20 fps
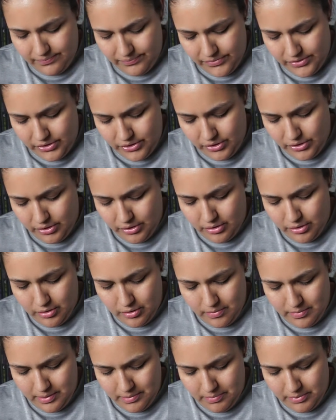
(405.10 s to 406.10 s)

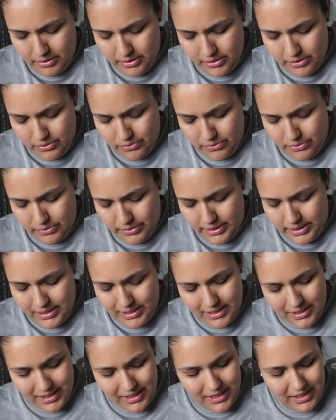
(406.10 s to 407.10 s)
So my book is
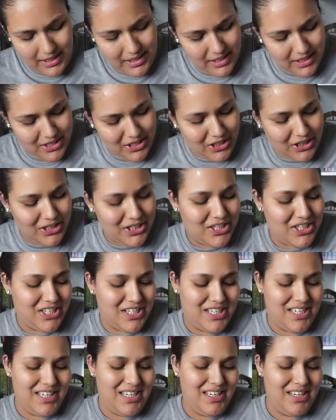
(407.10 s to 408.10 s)
ruined. He
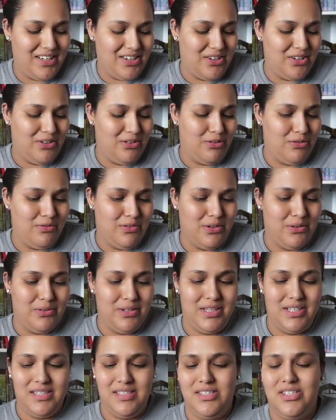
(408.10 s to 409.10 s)
touched it all over
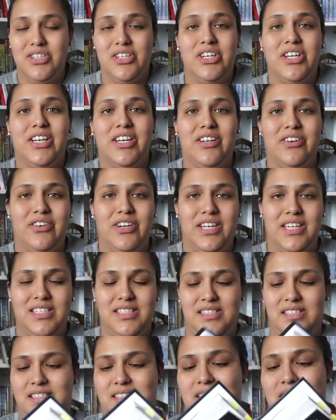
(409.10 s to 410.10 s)
with his dirty little
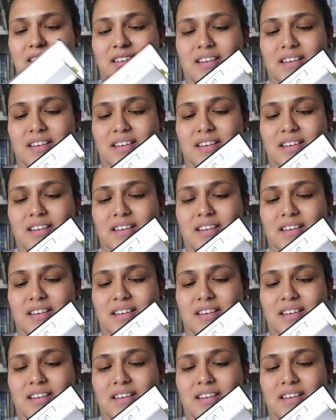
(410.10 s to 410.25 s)
hands.